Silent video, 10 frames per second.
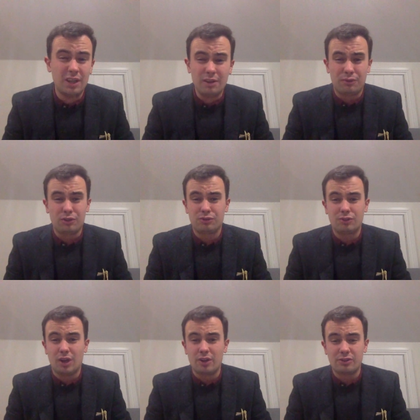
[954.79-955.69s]
First
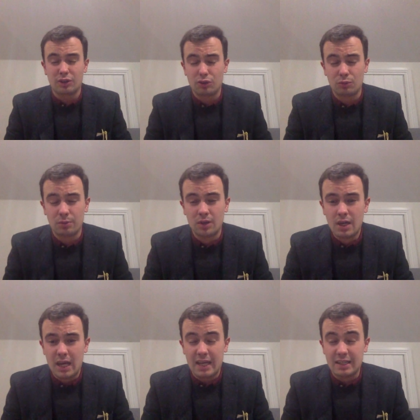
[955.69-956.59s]
start in the comp
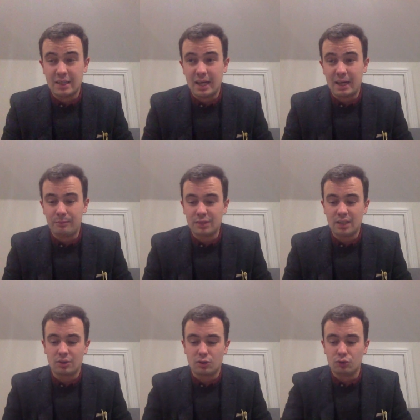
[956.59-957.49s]
in um,
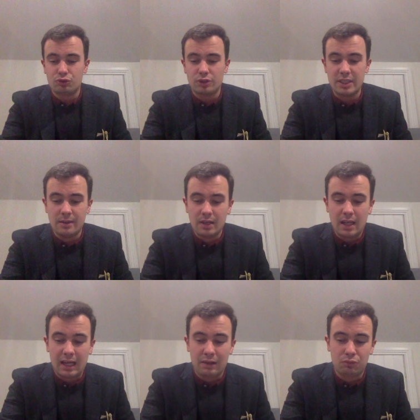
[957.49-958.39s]
in the country,
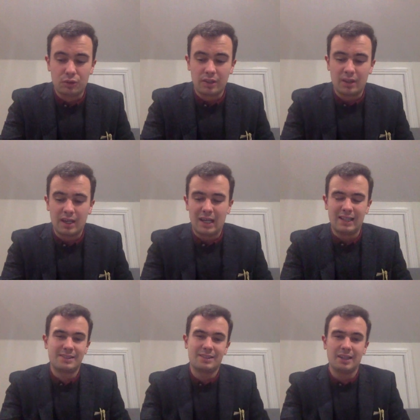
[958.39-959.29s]
uh, running
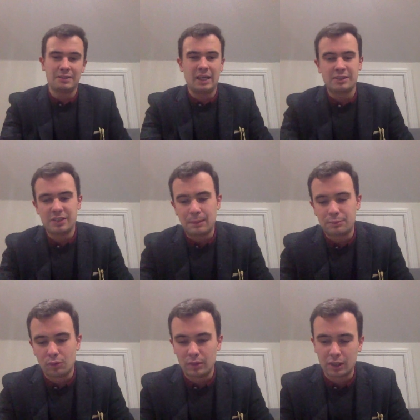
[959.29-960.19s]
at, at,
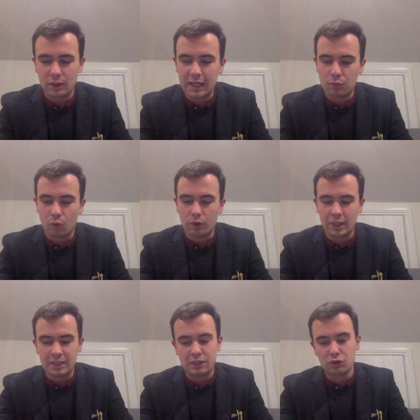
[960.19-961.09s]
Chepstow in a Grade One.
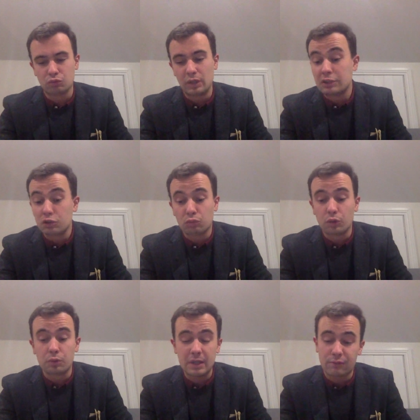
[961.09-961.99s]
It just it just
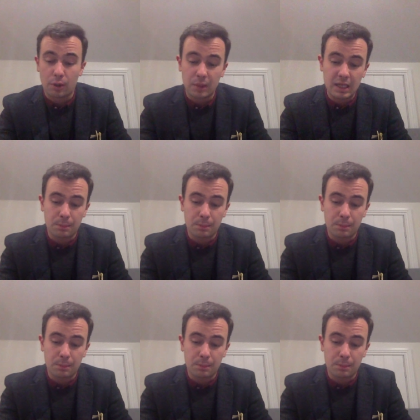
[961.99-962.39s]
wouldn't be for me